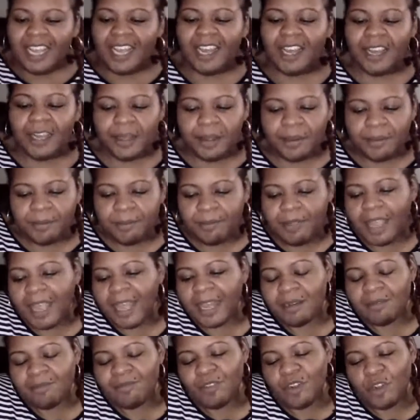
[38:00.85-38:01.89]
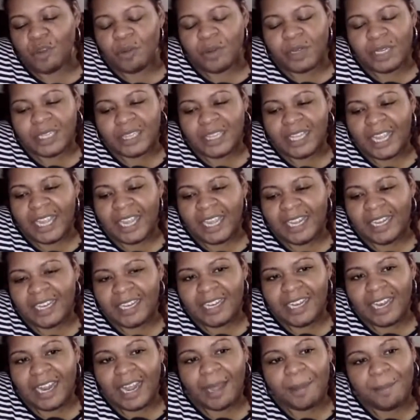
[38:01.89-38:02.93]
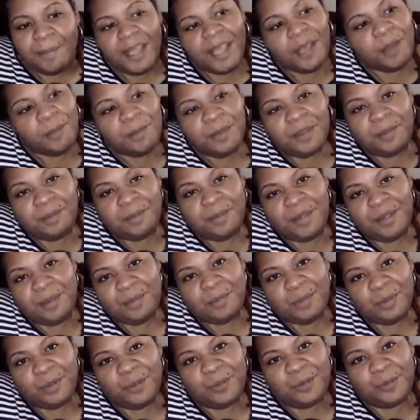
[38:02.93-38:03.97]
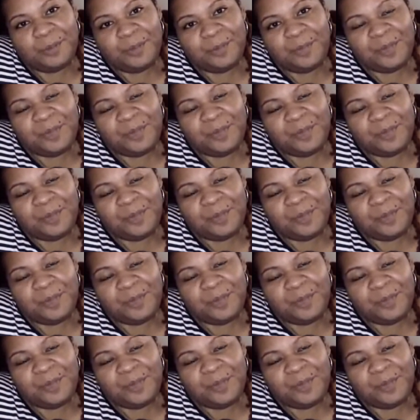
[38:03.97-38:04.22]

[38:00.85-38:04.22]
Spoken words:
out of knowing that I'm helping people.